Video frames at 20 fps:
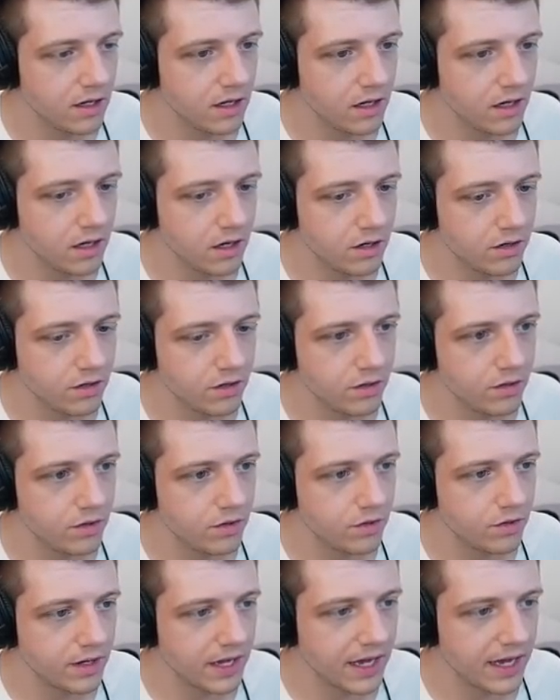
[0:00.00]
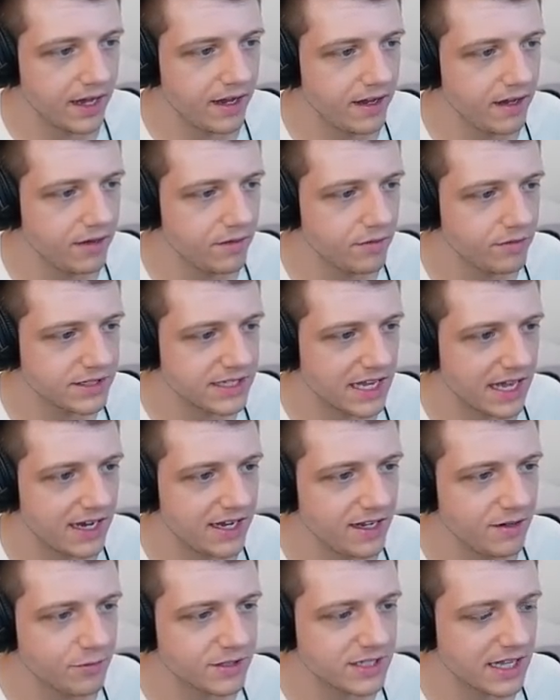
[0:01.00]
Okay, was that
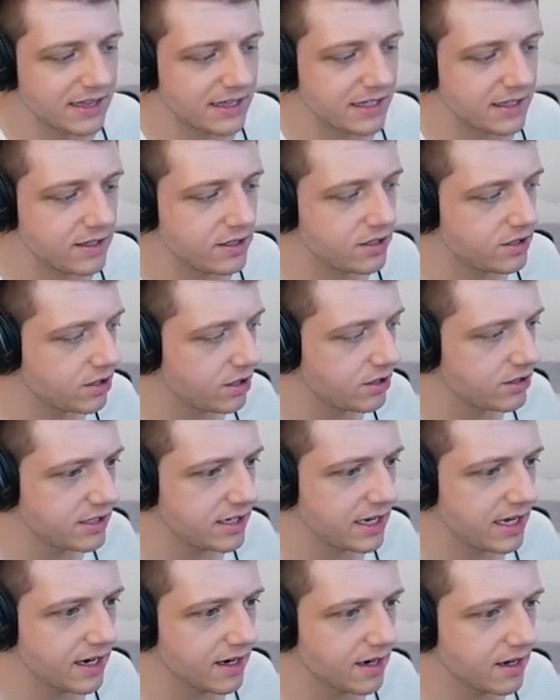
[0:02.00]
it? Was that the discharge attack?